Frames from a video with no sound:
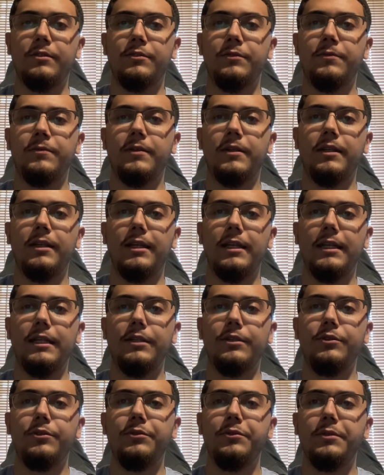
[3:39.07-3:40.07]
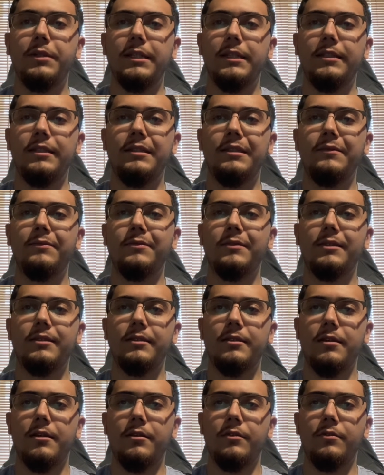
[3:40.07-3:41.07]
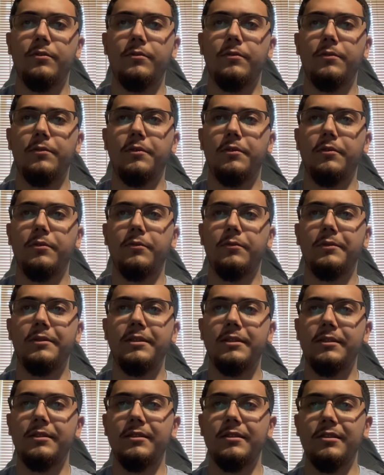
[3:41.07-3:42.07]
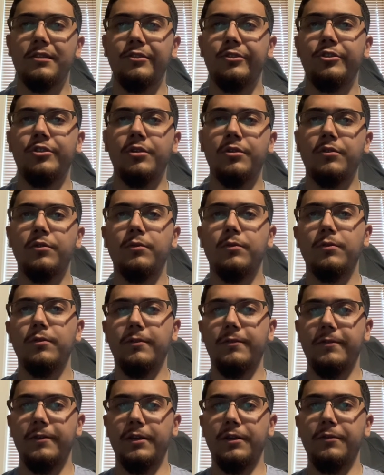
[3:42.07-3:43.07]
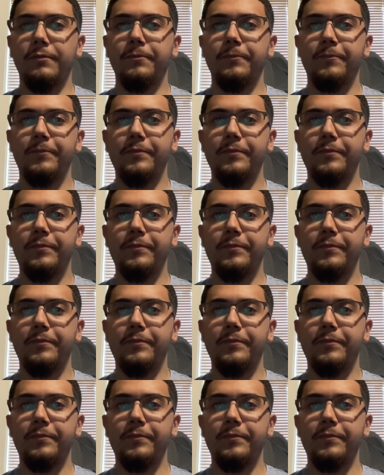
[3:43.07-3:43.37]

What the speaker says: to fight a new and different style of war, which is jungle warfare.